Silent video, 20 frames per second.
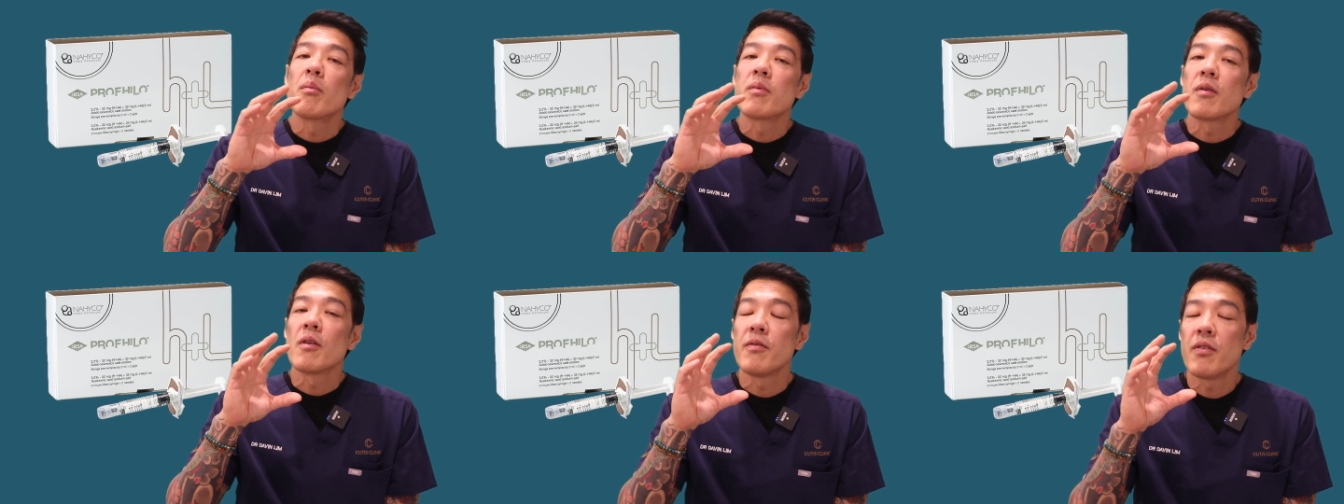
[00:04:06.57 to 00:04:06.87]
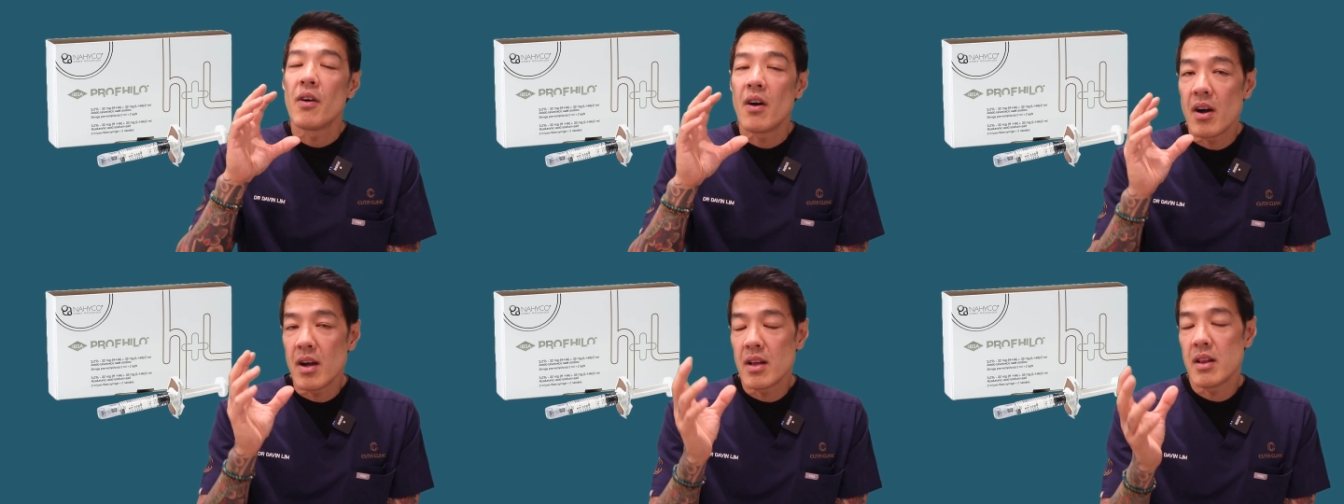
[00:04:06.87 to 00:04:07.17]

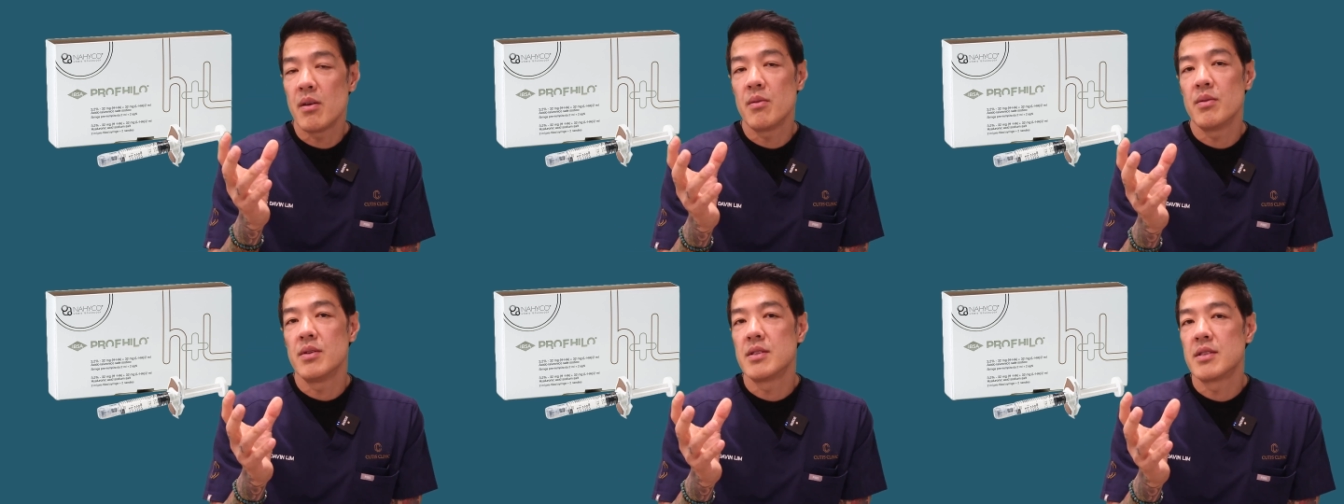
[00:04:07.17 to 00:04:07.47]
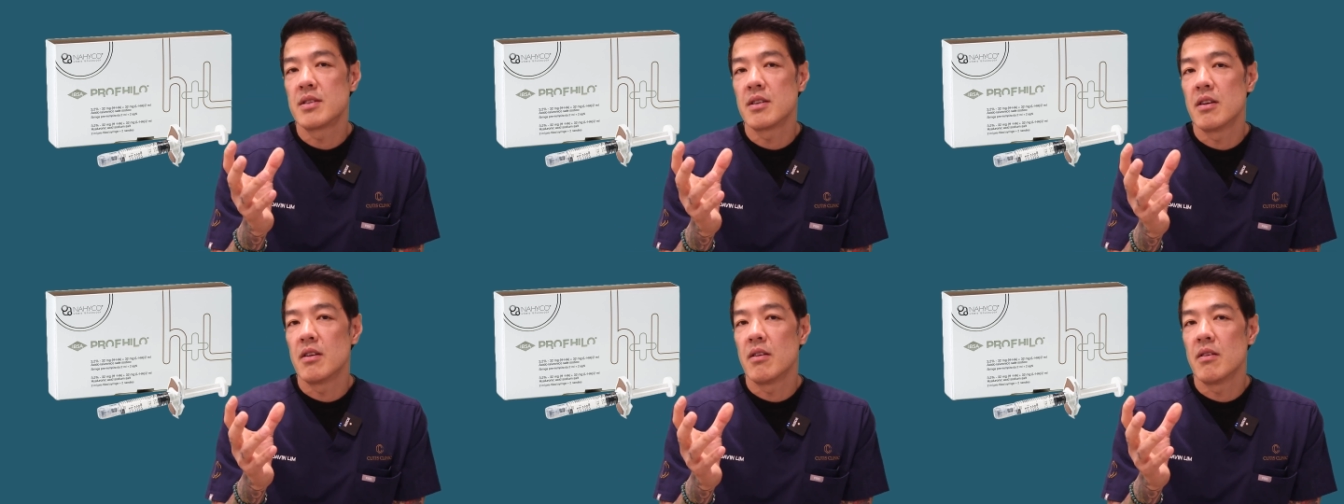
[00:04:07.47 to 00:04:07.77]
Profhilo
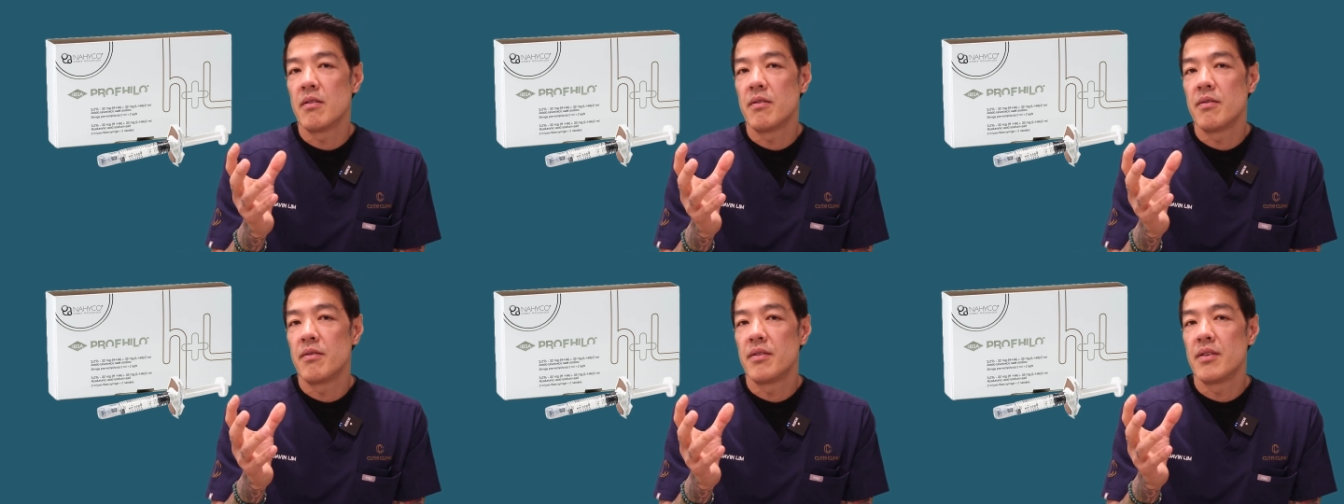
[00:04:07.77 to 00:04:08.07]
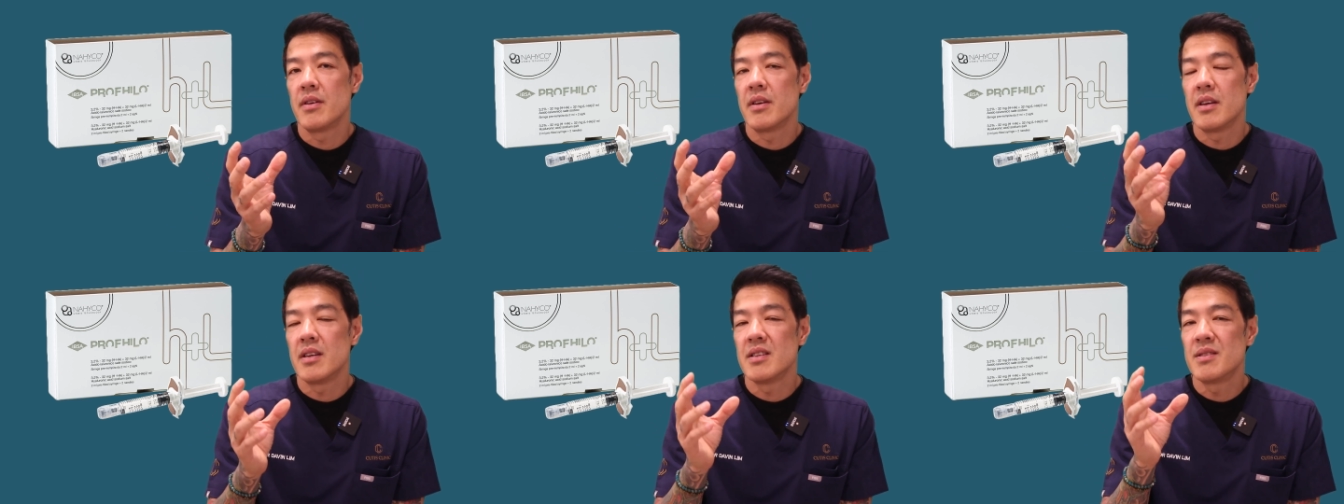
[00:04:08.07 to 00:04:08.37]

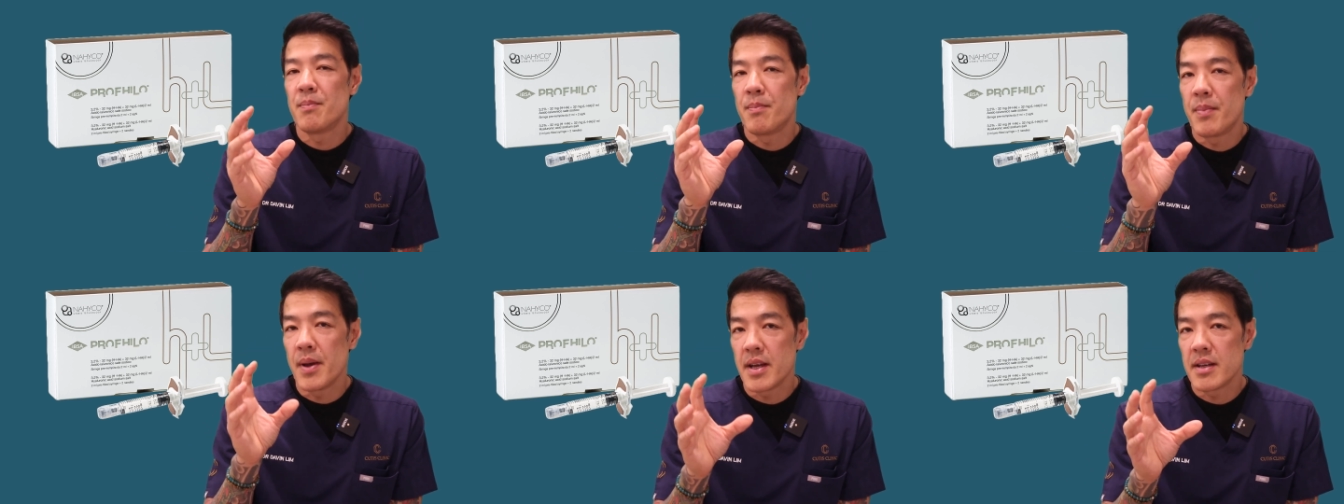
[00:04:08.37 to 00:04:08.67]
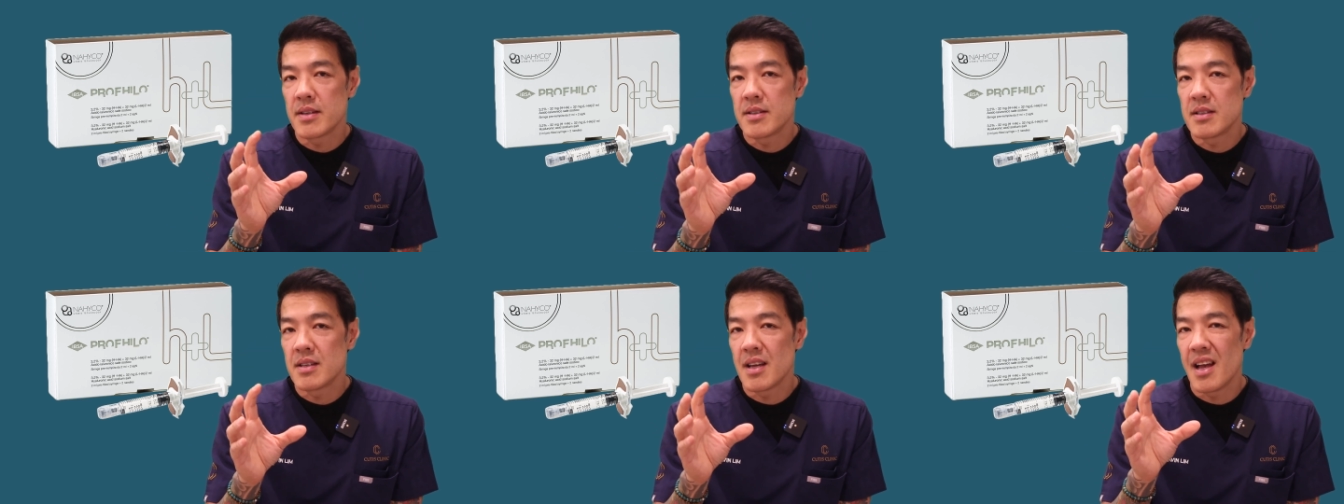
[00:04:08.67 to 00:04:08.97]
itself is
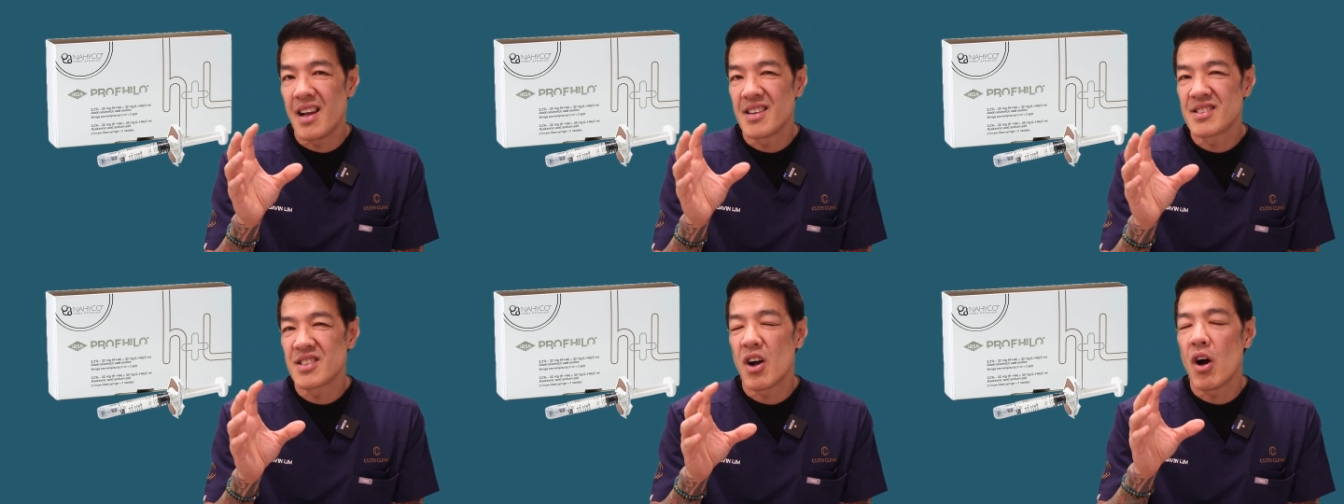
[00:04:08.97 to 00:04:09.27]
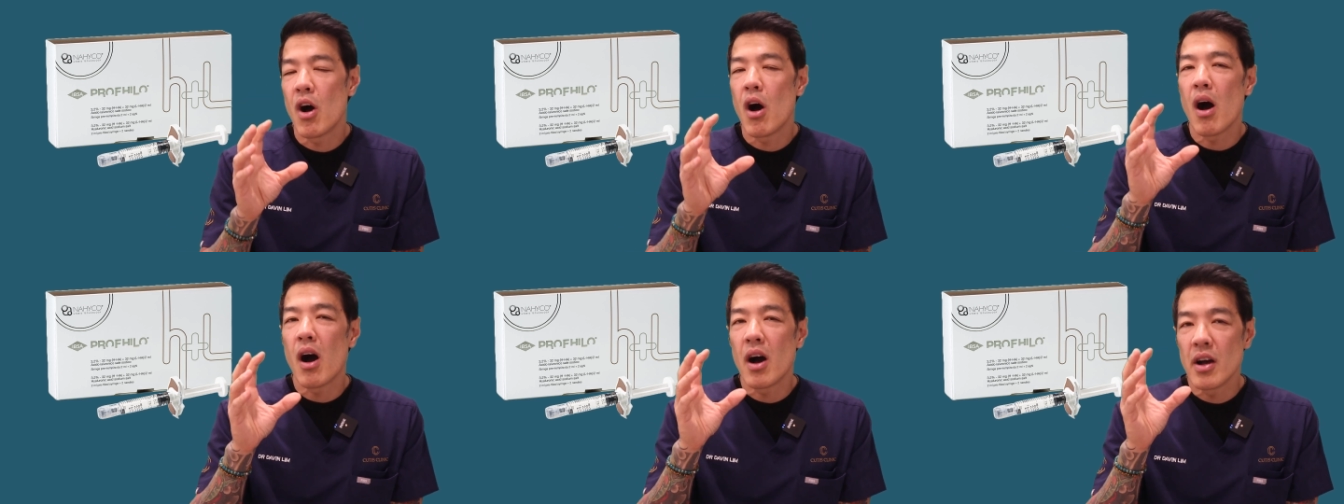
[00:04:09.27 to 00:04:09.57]
best as a
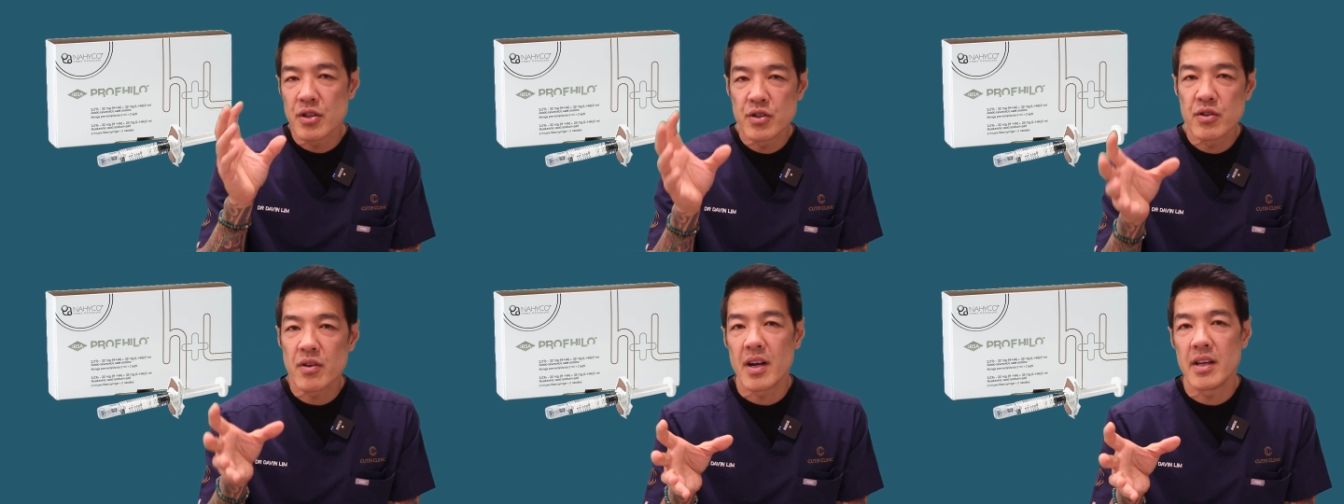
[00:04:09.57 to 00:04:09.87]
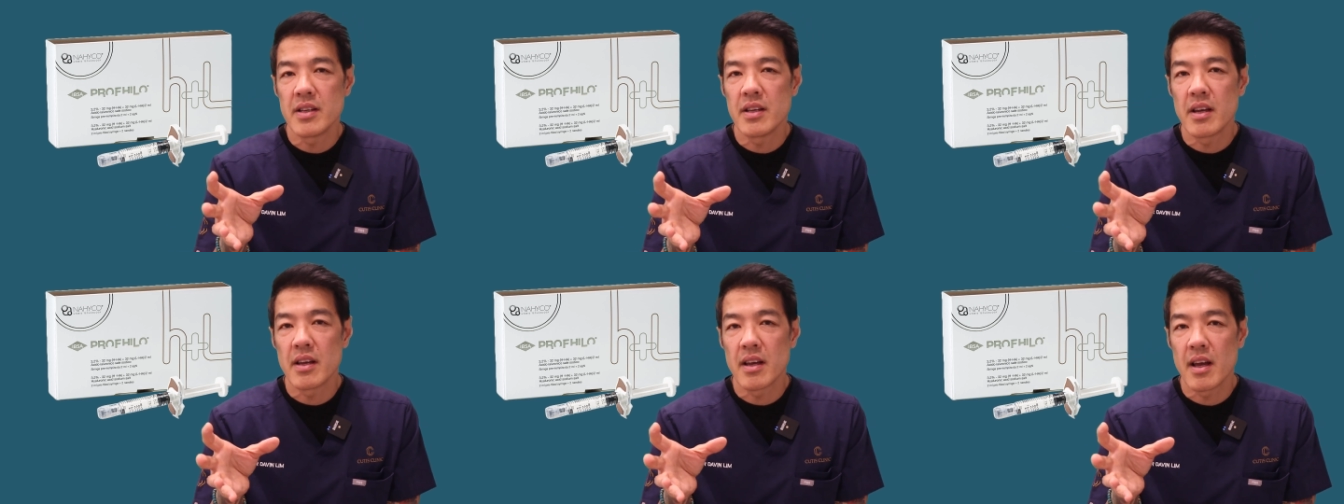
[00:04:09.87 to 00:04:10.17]

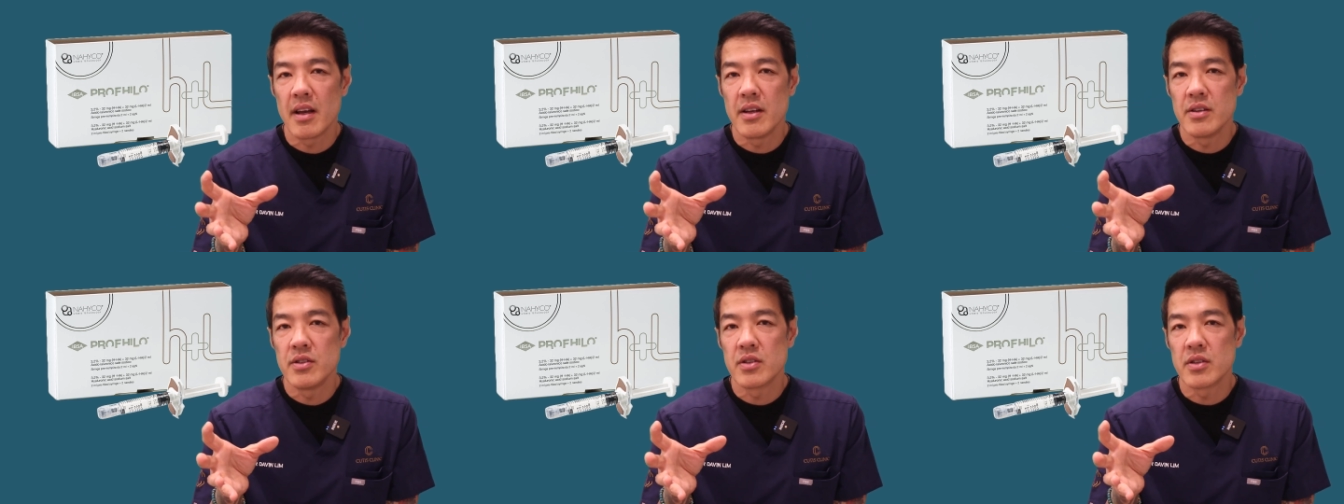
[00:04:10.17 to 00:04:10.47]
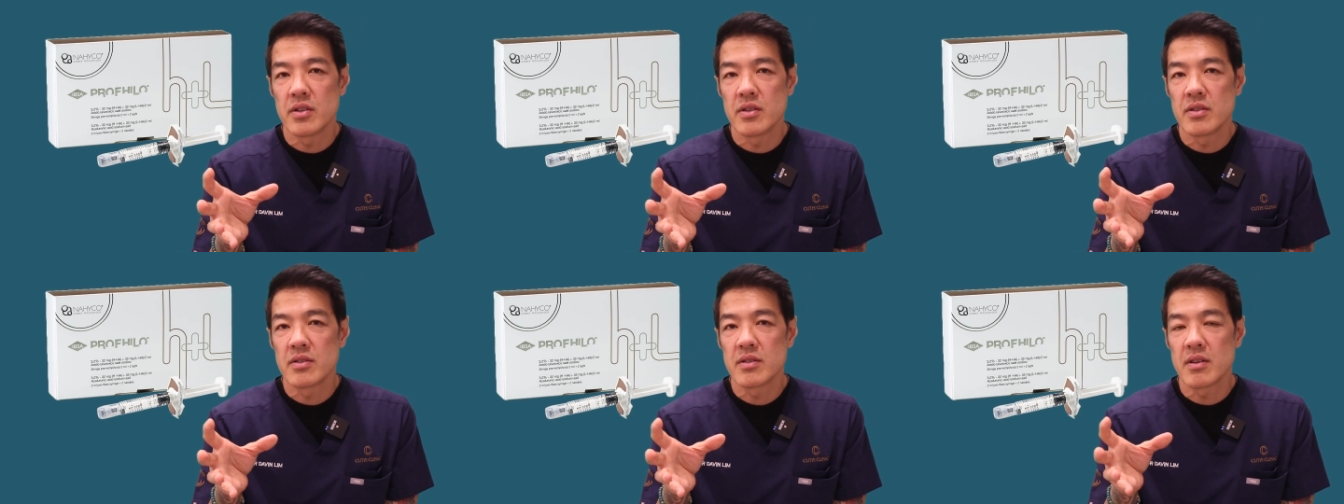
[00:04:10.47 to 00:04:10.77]
hydrating
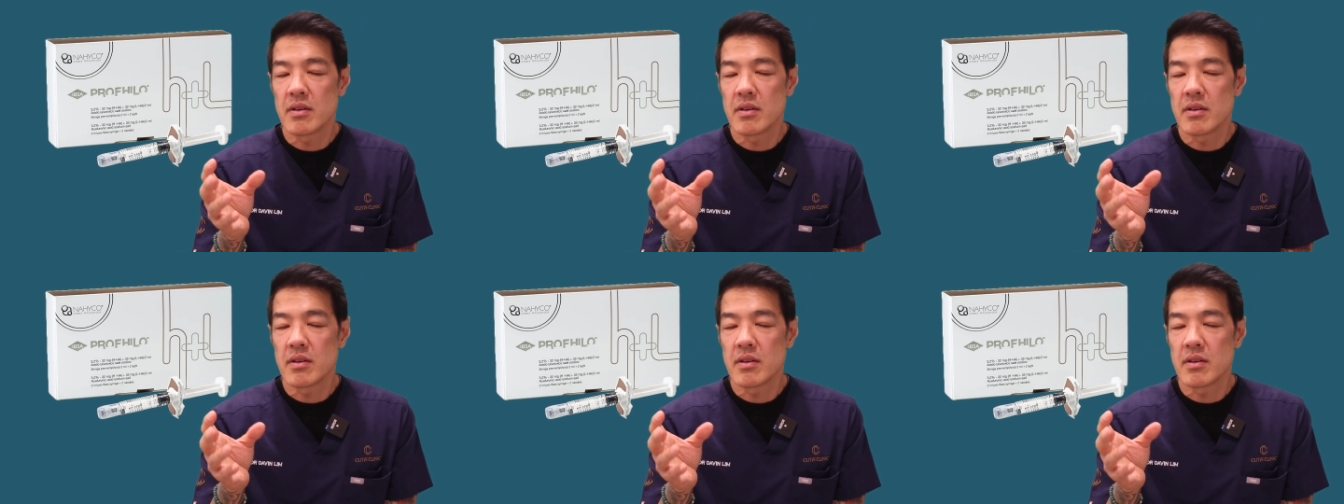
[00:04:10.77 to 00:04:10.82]
agent.